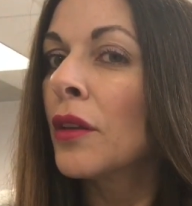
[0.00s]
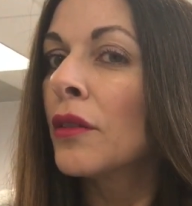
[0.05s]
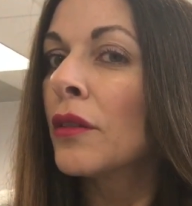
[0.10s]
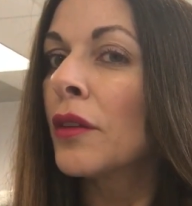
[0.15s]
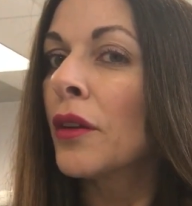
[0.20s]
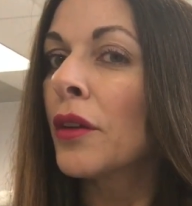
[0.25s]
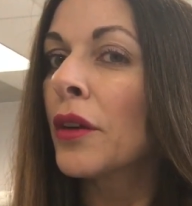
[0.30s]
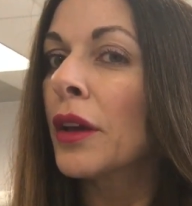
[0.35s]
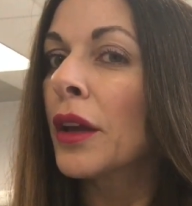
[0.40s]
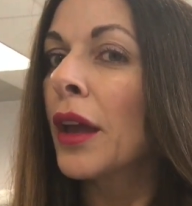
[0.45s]

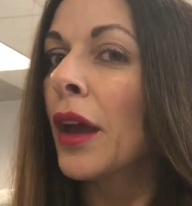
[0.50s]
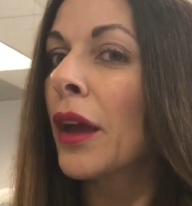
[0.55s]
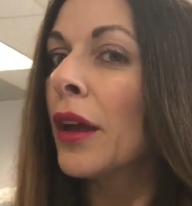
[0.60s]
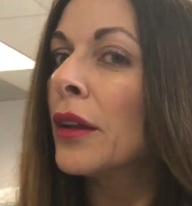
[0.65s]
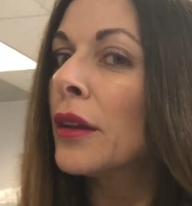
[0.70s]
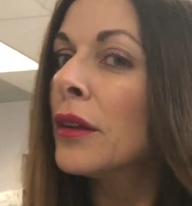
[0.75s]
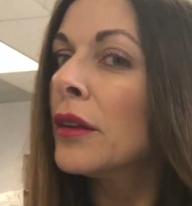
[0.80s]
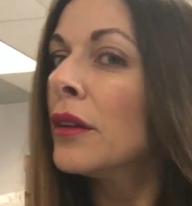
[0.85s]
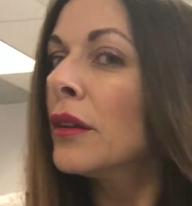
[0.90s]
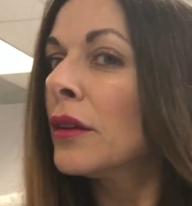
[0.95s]
So
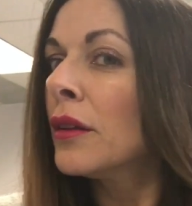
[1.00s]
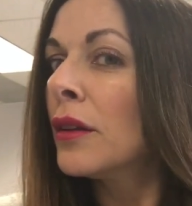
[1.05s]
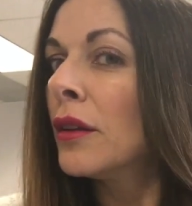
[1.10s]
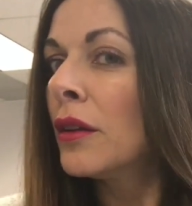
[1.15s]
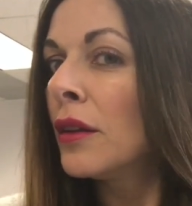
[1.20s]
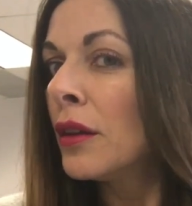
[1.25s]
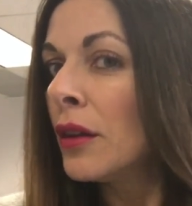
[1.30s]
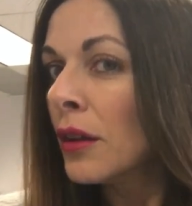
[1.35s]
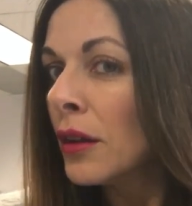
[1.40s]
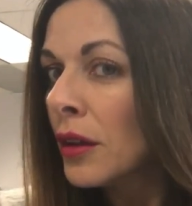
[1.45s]
again,
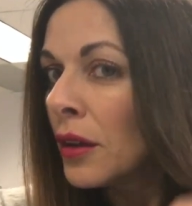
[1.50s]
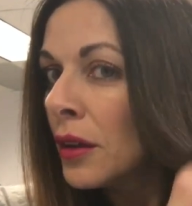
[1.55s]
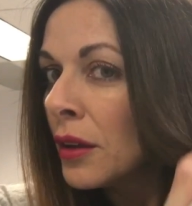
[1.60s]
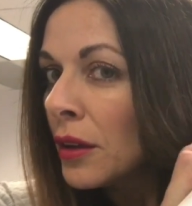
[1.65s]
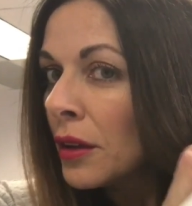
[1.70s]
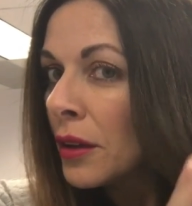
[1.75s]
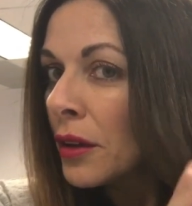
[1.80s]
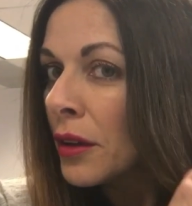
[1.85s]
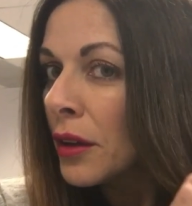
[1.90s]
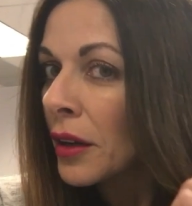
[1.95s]

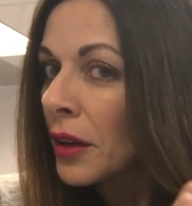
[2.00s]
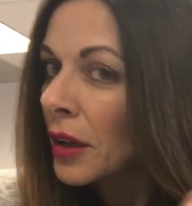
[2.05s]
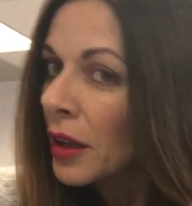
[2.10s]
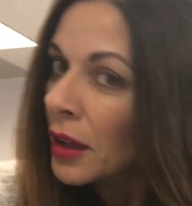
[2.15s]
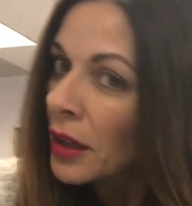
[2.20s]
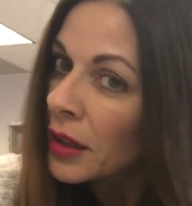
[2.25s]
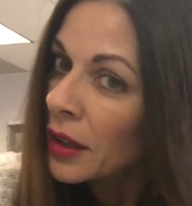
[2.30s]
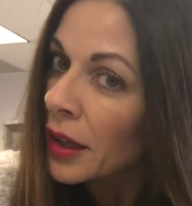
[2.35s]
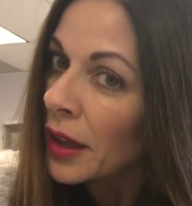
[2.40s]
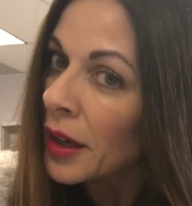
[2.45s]
you're going
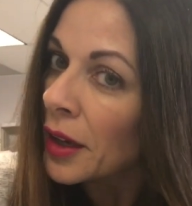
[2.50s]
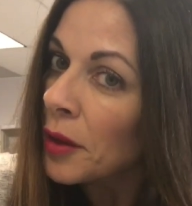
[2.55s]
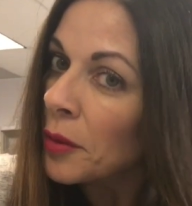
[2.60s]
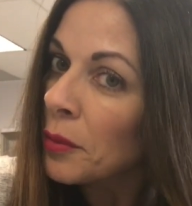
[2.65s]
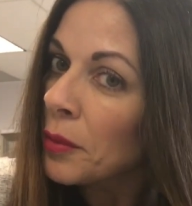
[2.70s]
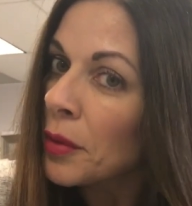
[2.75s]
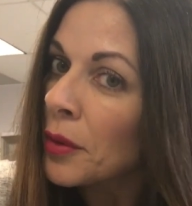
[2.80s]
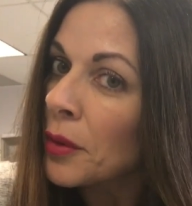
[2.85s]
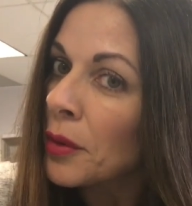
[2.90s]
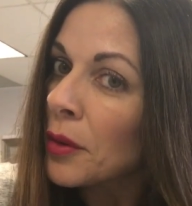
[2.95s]
to
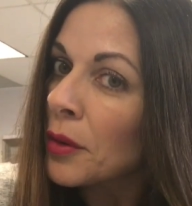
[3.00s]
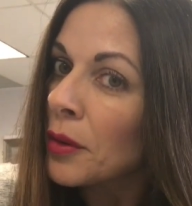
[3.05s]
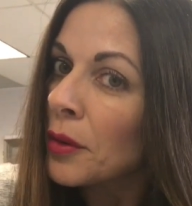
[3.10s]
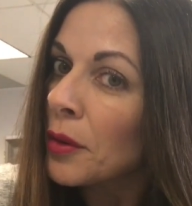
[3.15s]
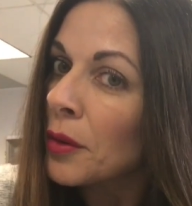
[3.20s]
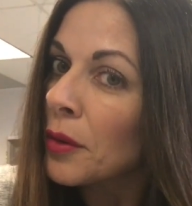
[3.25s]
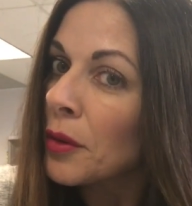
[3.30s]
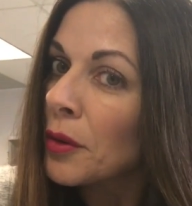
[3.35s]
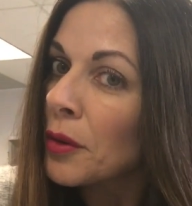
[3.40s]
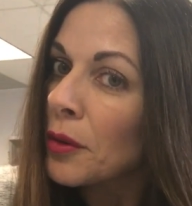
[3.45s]
clamp,
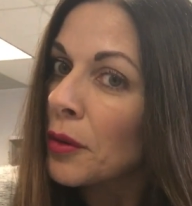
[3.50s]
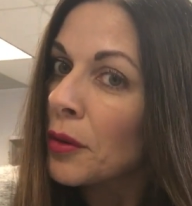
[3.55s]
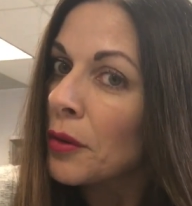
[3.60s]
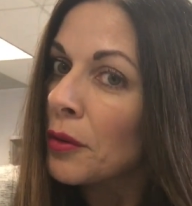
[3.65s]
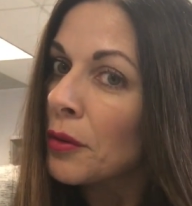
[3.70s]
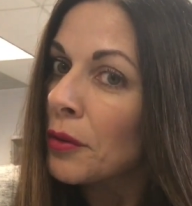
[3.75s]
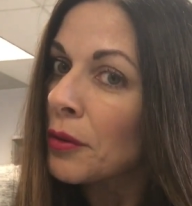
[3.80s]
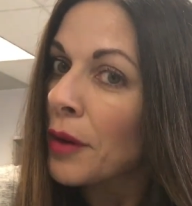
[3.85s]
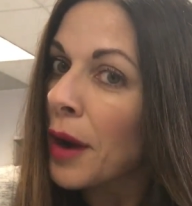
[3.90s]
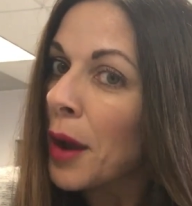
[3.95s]

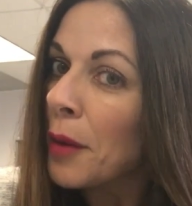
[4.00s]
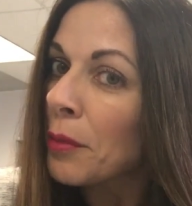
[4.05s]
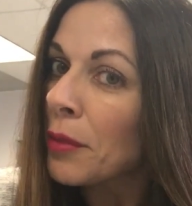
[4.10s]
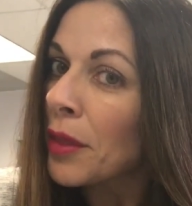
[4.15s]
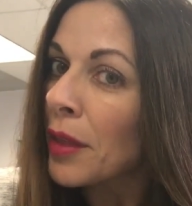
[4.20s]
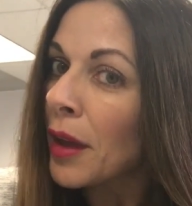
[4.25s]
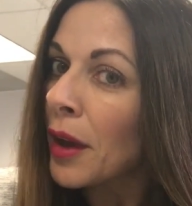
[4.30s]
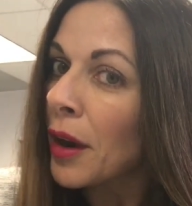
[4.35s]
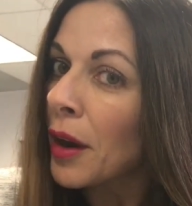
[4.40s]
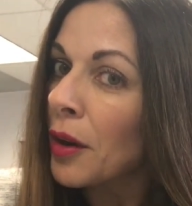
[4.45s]

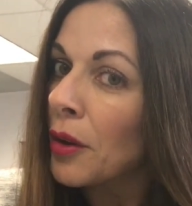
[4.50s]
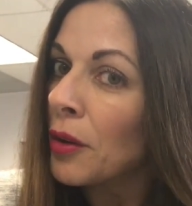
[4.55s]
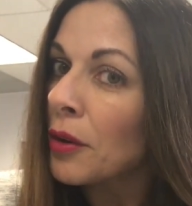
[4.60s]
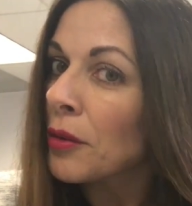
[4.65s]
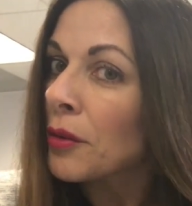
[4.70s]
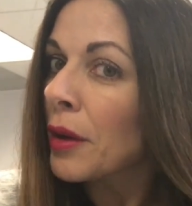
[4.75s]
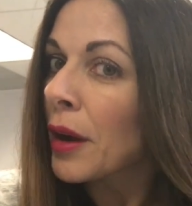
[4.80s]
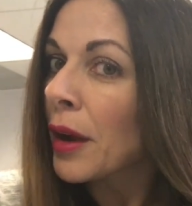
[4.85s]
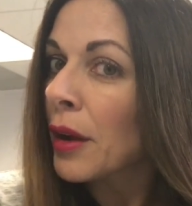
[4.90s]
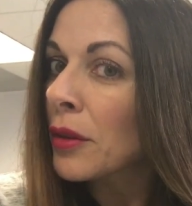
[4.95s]
wrap the
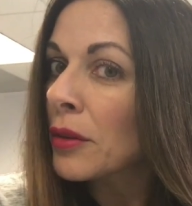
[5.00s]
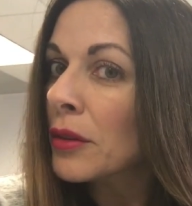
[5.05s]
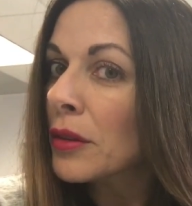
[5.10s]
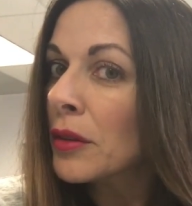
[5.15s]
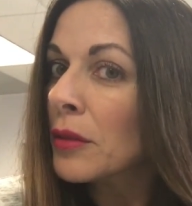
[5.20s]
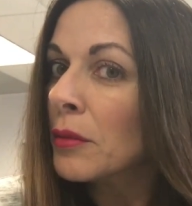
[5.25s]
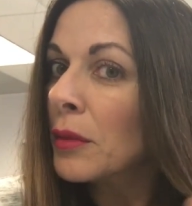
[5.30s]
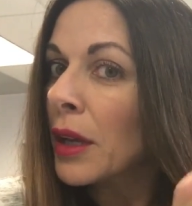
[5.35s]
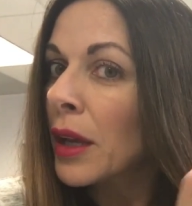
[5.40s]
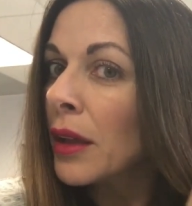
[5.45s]
hair
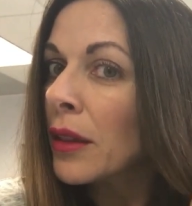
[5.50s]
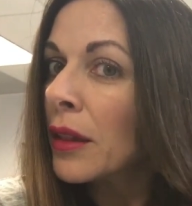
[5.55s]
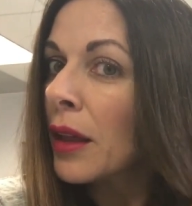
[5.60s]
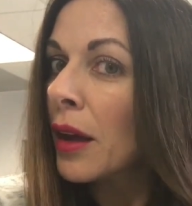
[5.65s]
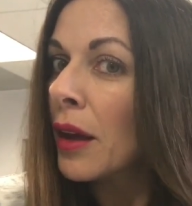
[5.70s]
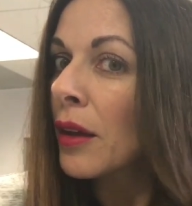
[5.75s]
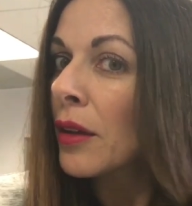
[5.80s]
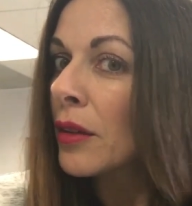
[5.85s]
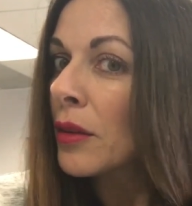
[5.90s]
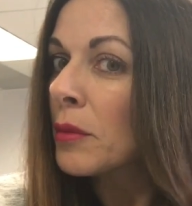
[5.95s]
around, get
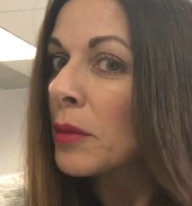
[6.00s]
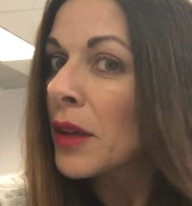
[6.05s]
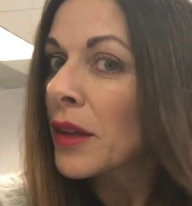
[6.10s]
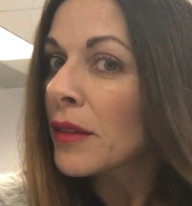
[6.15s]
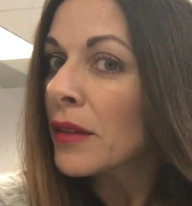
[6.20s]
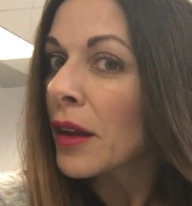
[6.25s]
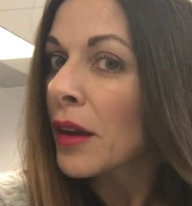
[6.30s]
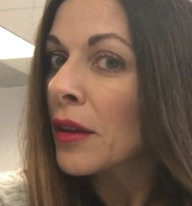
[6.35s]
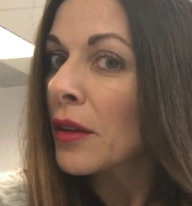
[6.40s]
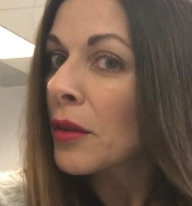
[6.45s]
that other
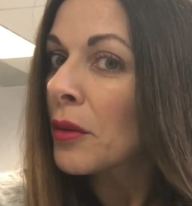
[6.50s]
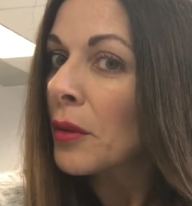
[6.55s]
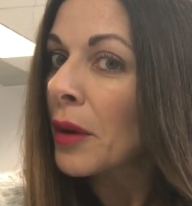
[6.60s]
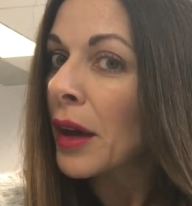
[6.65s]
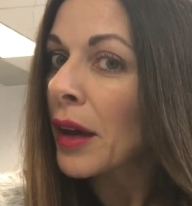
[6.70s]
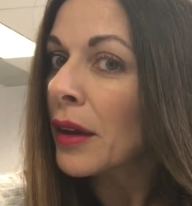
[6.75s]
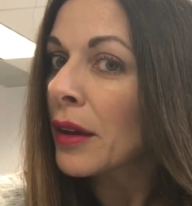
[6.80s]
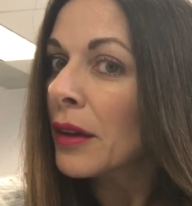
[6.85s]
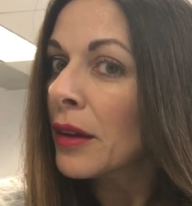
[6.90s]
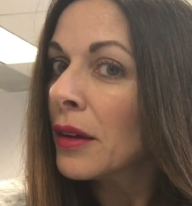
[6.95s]
piece out of the
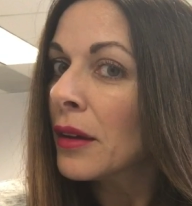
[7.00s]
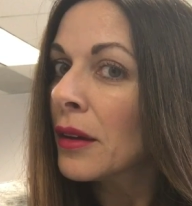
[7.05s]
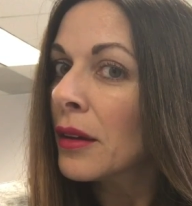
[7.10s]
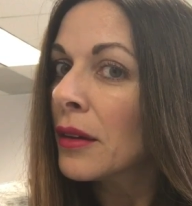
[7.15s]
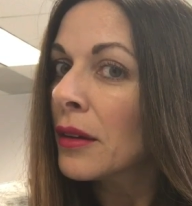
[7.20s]
way,